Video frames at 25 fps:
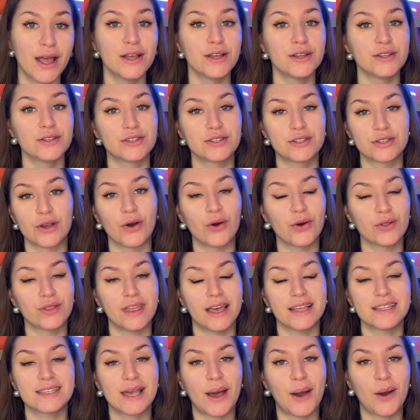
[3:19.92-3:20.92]
So
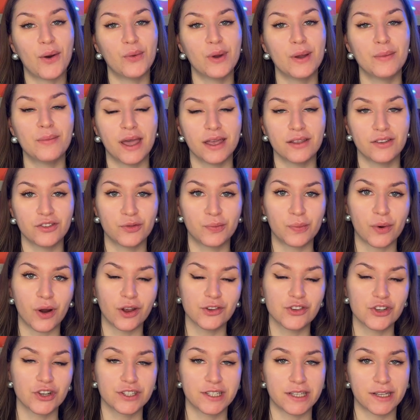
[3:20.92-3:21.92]
that's how we manage
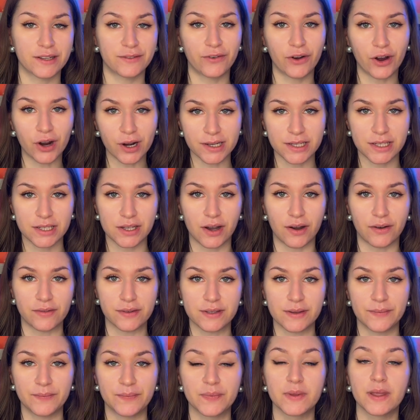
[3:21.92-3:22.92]
projects at Fora
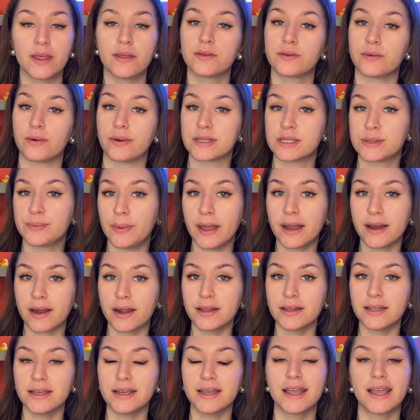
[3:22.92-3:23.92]
Soft.
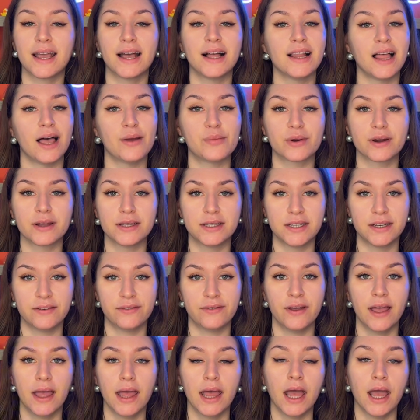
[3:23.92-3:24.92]
Transparent, collaborative,
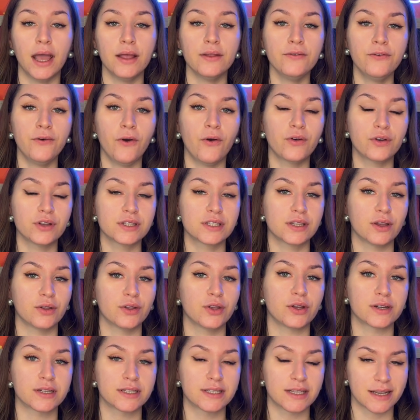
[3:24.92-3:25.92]
and focused on
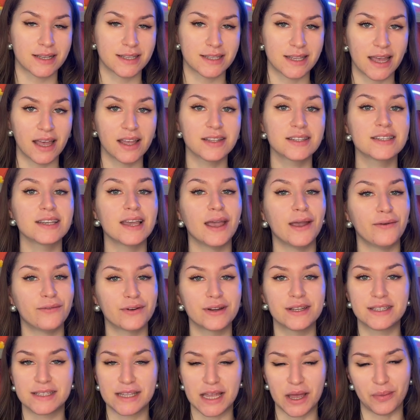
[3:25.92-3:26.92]
your success every
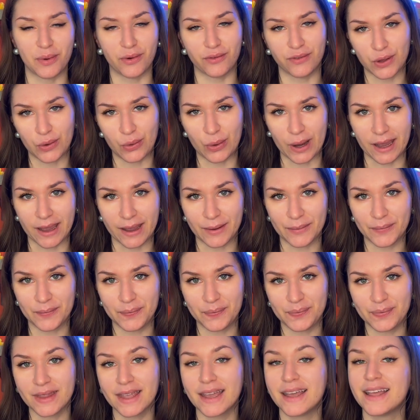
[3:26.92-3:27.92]
step of the way.
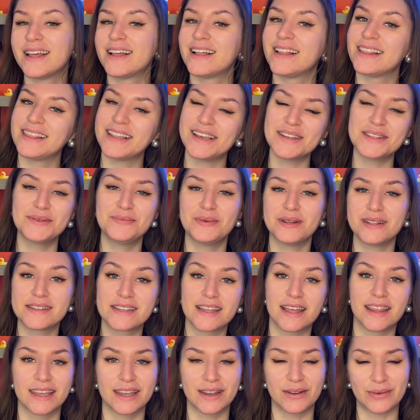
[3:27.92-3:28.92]
Let's build
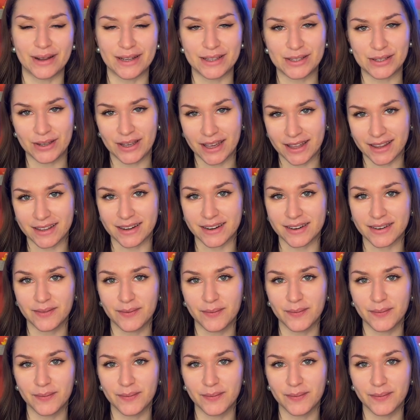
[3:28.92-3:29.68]
something great together.